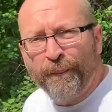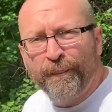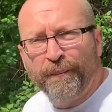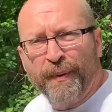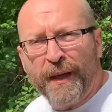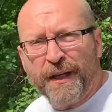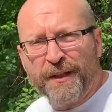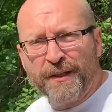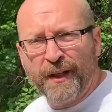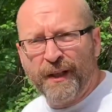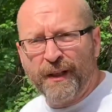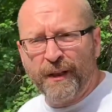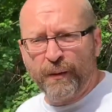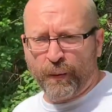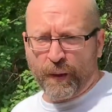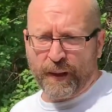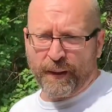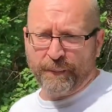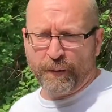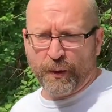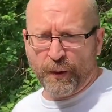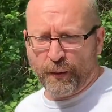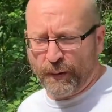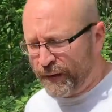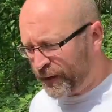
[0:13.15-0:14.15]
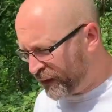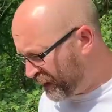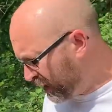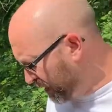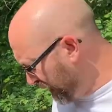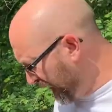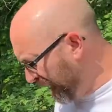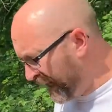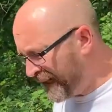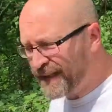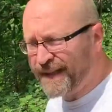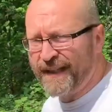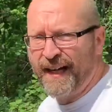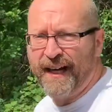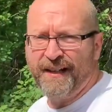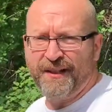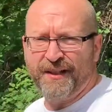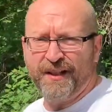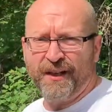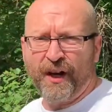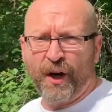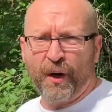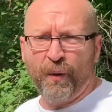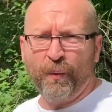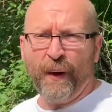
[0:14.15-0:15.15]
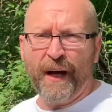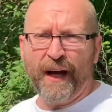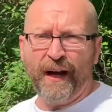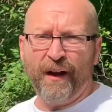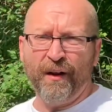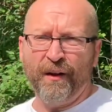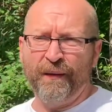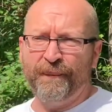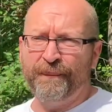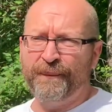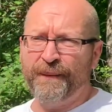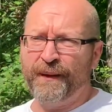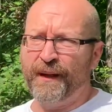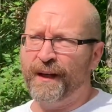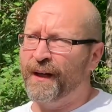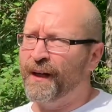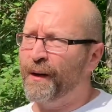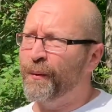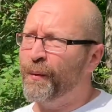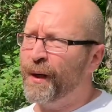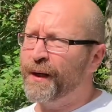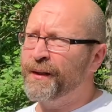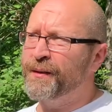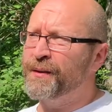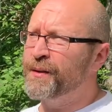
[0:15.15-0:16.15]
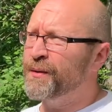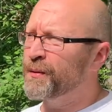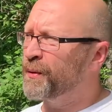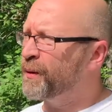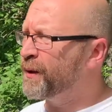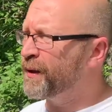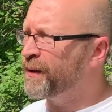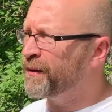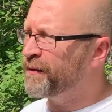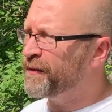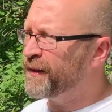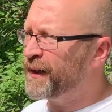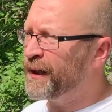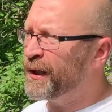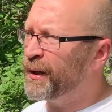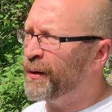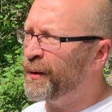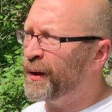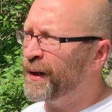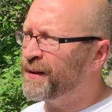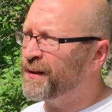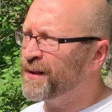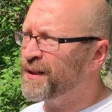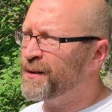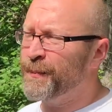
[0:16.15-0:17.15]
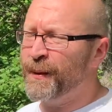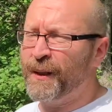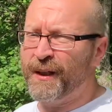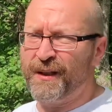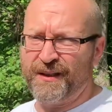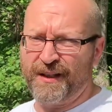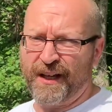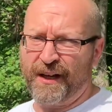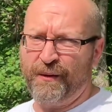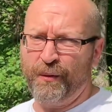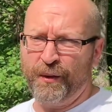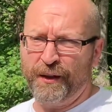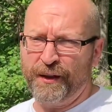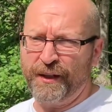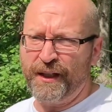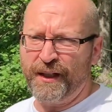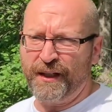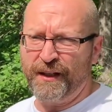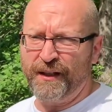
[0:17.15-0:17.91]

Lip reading: basically what I'm doing is sanitizing our well, and I wanted to do a little video on this because I made